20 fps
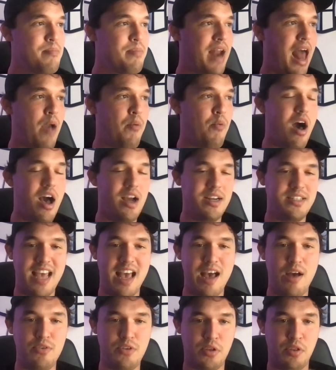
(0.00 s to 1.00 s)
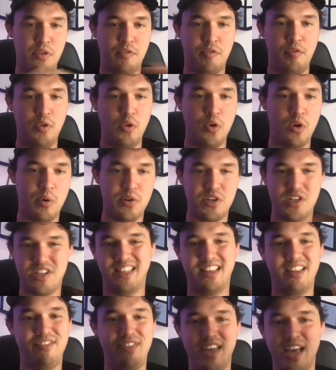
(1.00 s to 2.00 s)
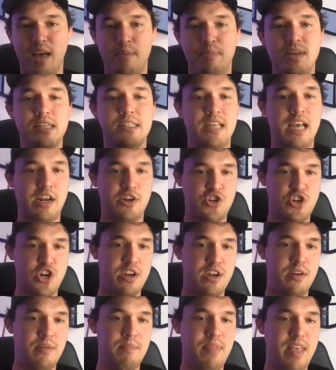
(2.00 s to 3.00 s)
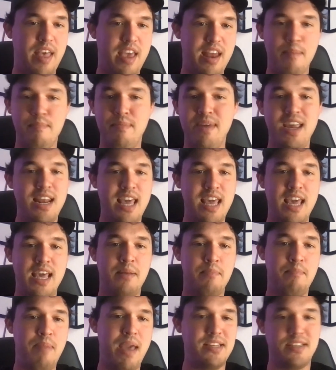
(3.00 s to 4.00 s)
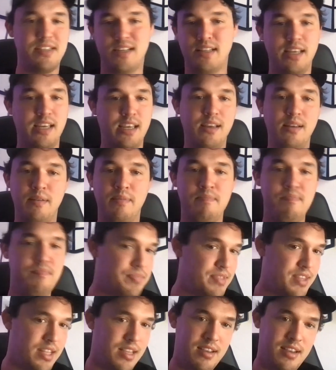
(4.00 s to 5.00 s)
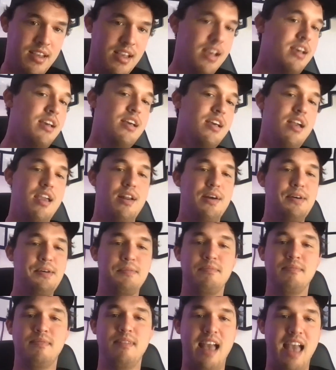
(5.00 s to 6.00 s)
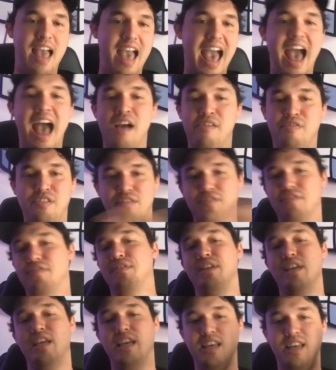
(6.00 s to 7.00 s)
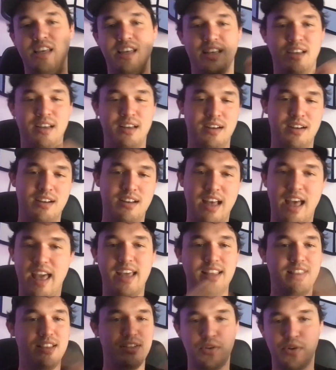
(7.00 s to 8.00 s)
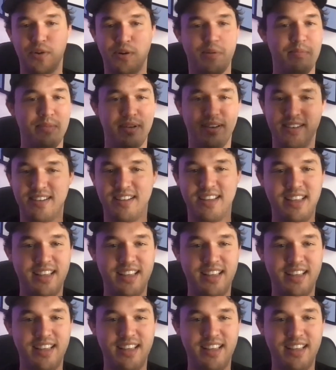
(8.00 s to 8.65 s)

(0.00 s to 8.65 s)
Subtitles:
But I walked down to the floor, which is like the VIP section, and I'm meeting basically, half of the, I hate the term, but